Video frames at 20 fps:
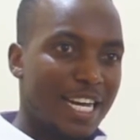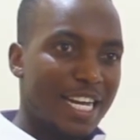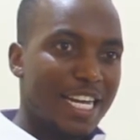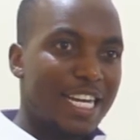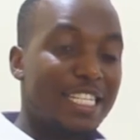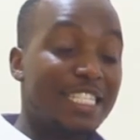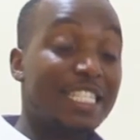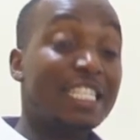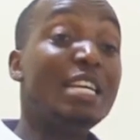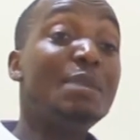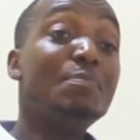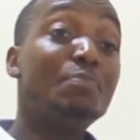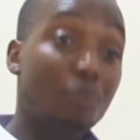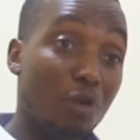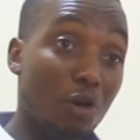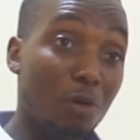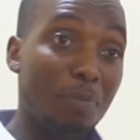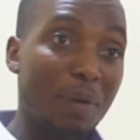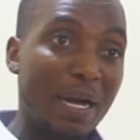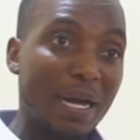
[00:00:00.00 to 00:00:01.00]
It's
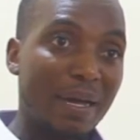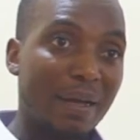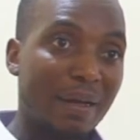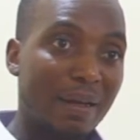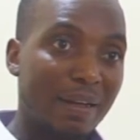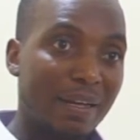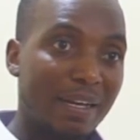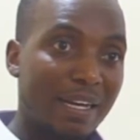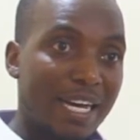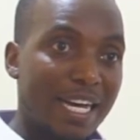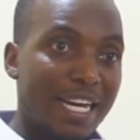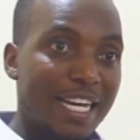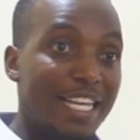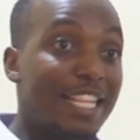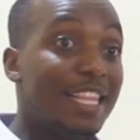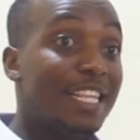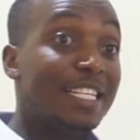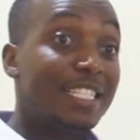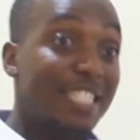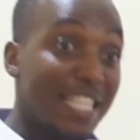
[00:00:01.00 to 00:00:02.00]
improper
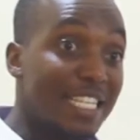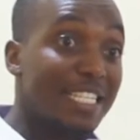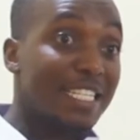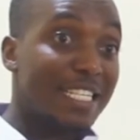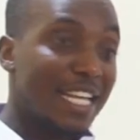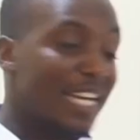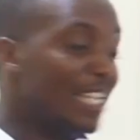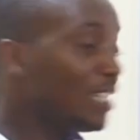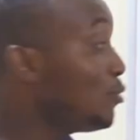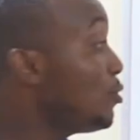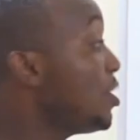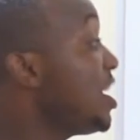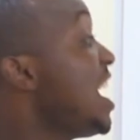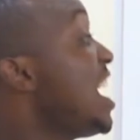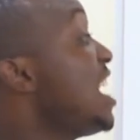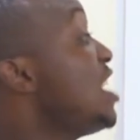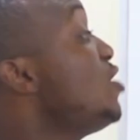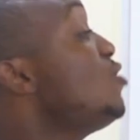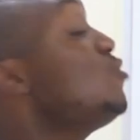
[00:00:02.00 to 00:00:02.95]
in the sense that we are